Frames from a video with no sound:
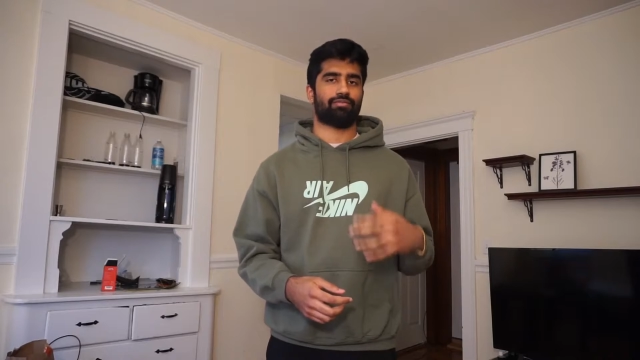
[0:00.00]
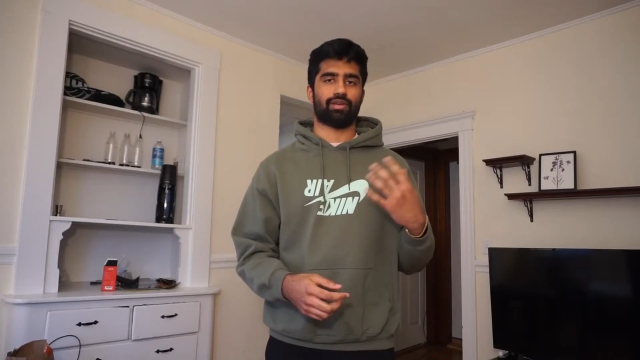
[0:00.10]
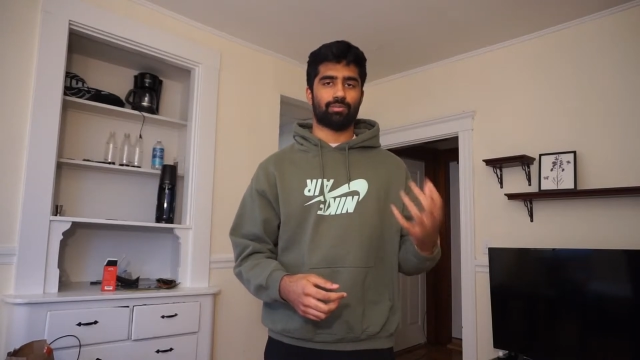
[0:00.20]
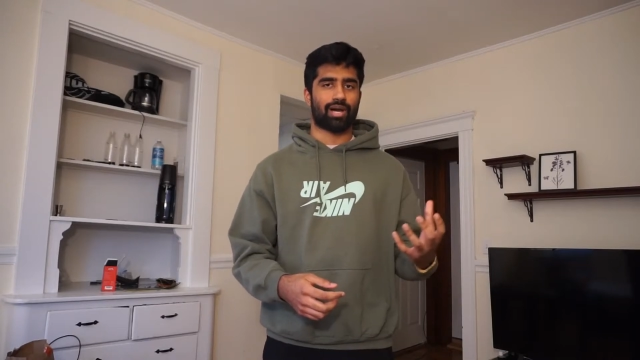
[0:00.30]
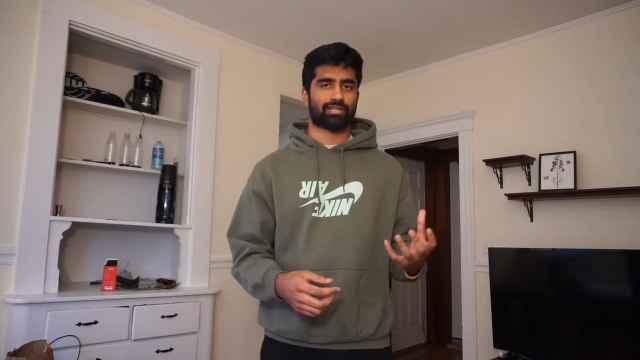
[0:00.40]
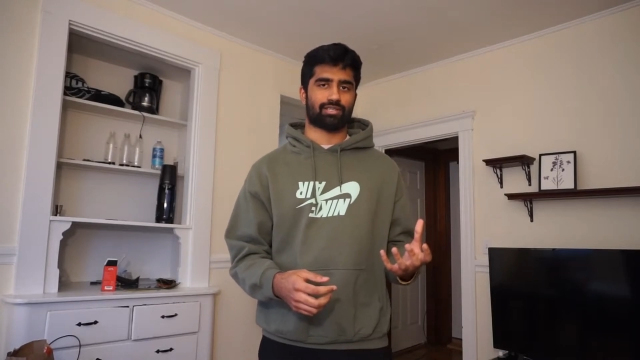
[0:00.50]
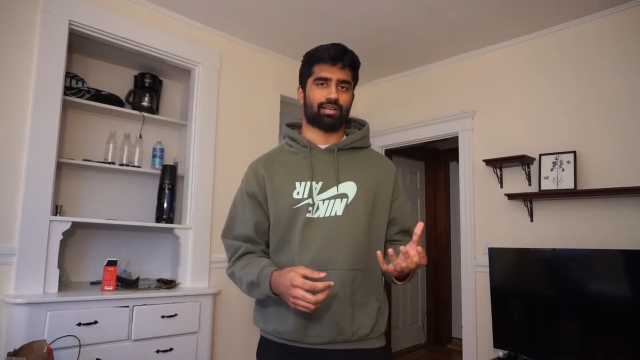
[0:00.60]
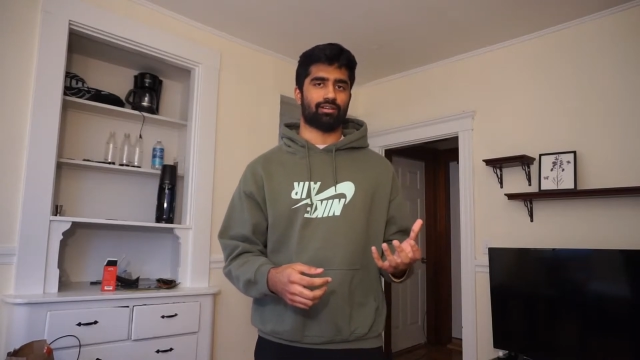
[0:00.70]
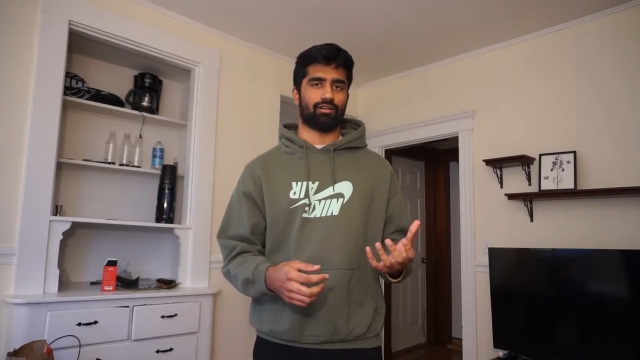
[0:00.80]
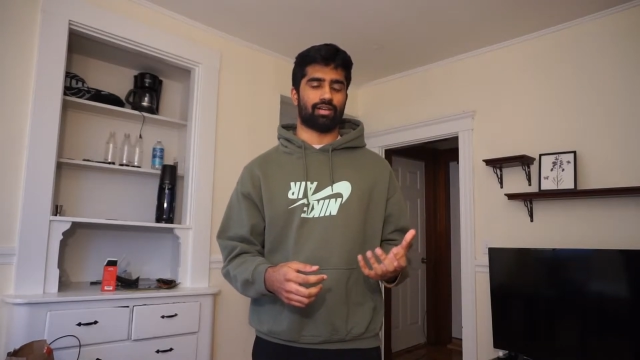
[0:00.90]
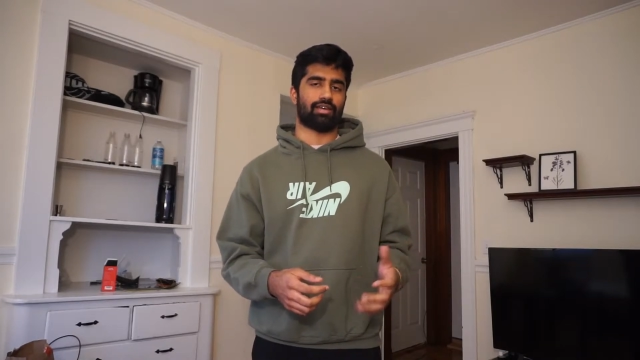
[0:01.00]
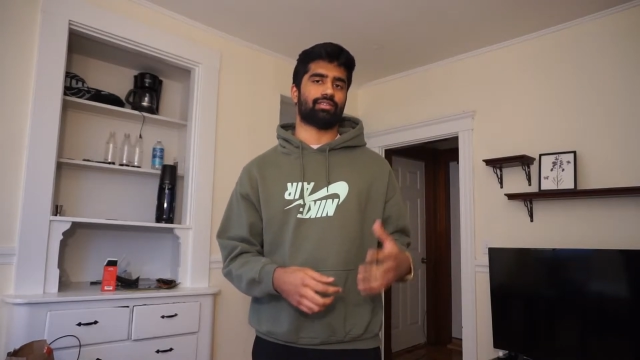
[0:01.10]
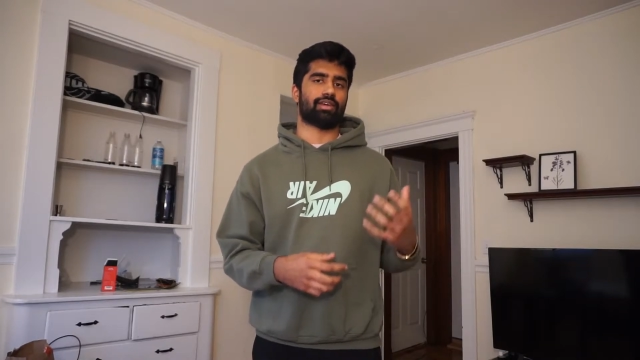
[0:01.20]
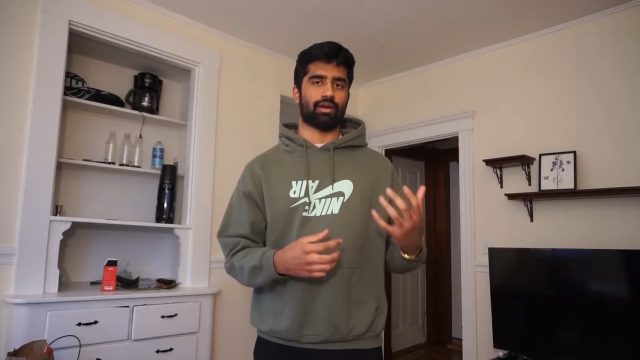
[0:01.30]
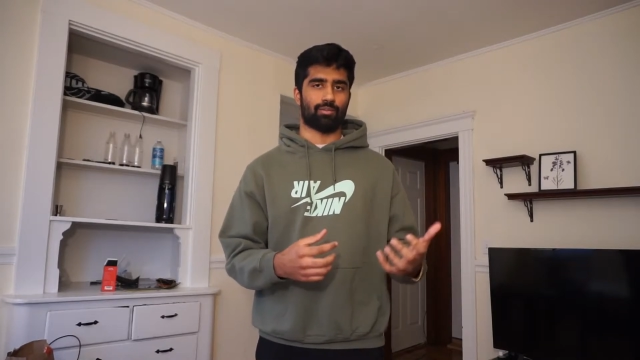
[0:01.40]
feedback signal and
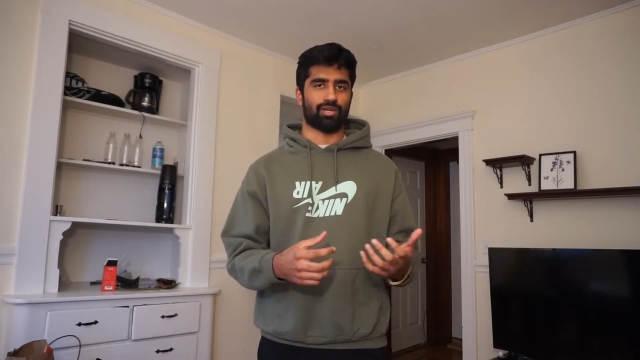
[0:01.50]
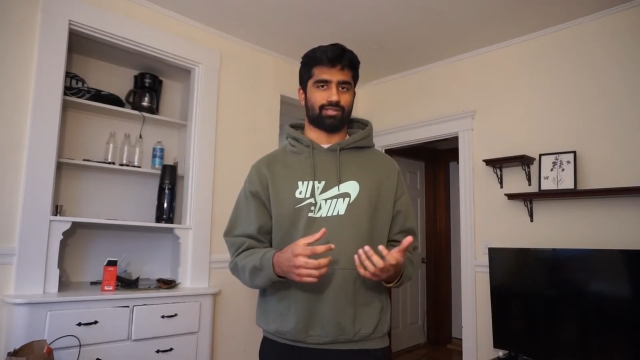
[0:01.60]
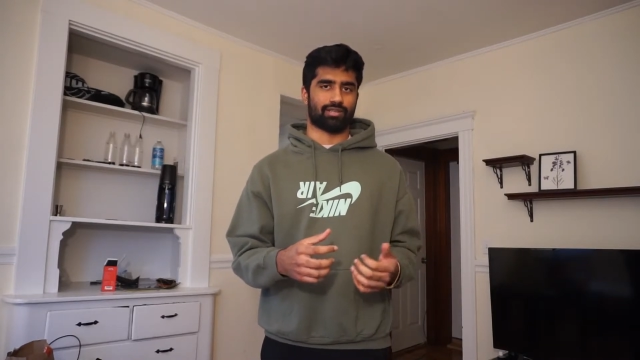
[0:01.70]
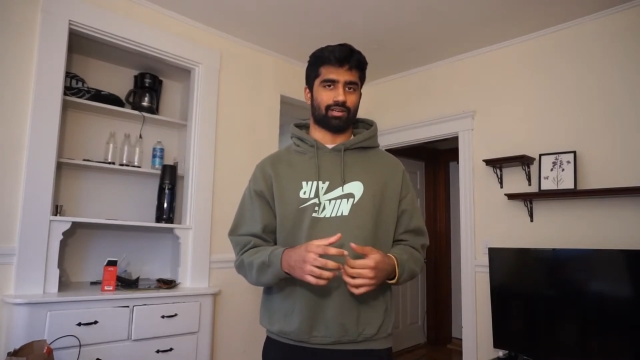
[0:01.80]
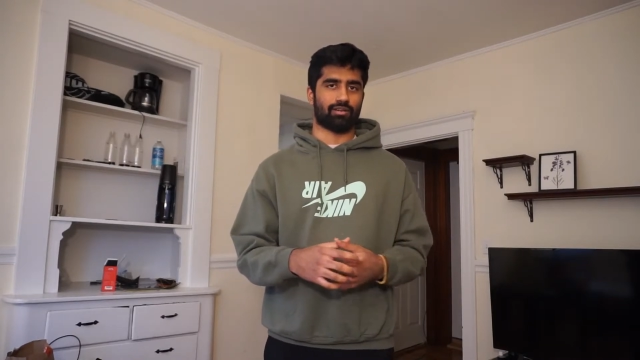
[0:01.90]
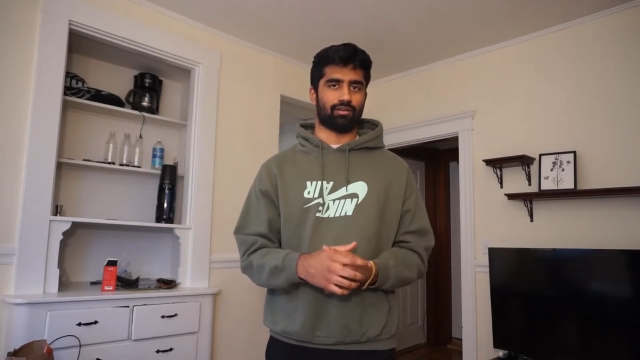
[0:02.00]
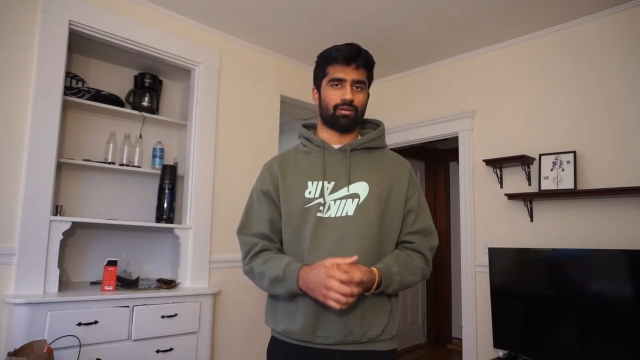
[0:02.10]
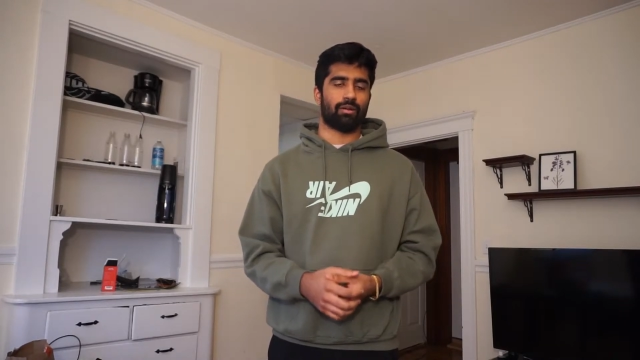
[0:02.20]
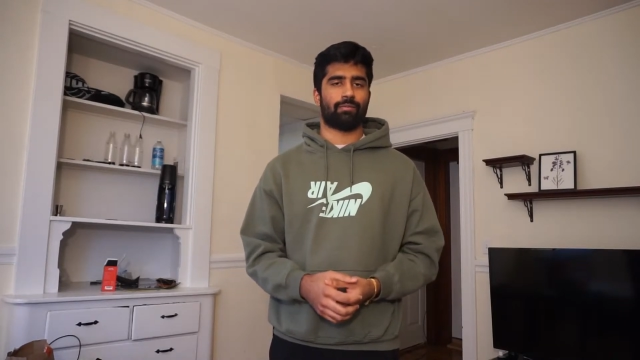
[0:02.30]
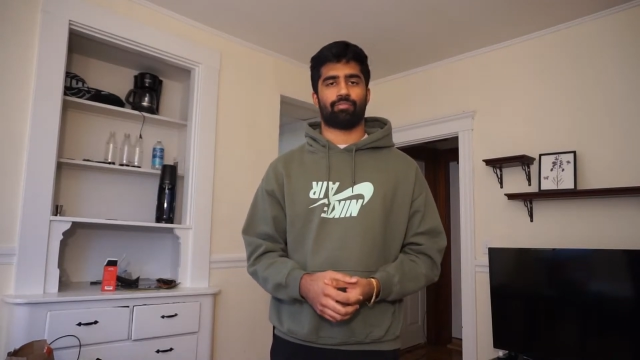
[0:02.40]
the ambient signal